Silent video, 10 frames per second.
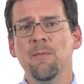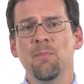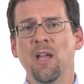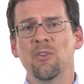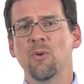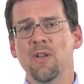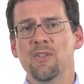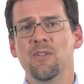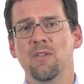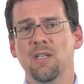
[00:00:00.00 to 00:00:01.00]

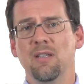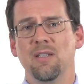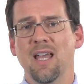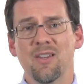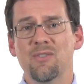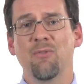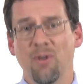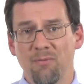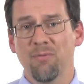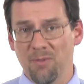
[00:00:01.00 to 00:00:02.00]
Pinterest, yes,
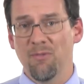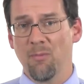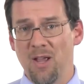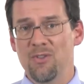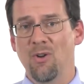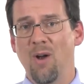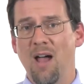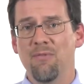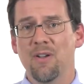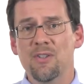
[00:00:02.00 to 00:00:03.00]
for inf information
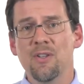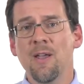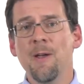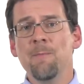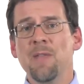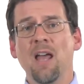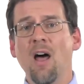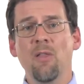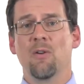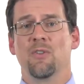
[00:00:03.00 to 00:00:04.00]
graphics, and
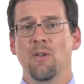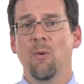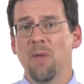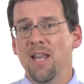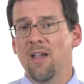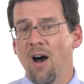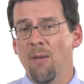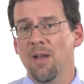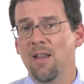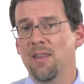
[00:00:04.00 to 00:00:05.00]
others. You know, many
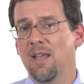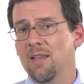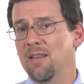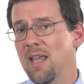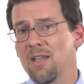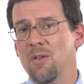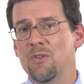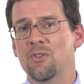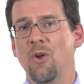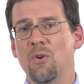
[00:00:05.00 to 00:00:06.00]
commented they, they
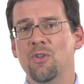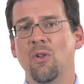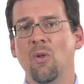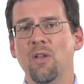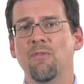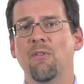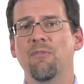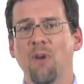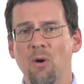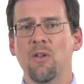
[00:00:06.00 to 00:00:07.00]
use social only for
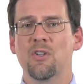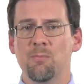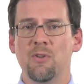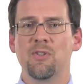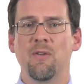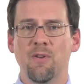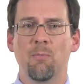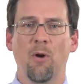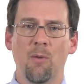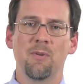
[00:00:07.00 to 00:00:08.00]

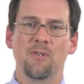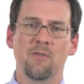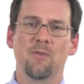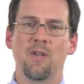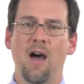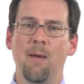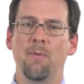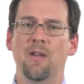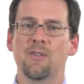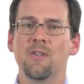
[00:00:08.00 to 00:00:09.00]
focus-specific purposes or
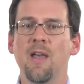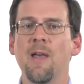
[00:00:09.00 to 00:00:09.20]
topics.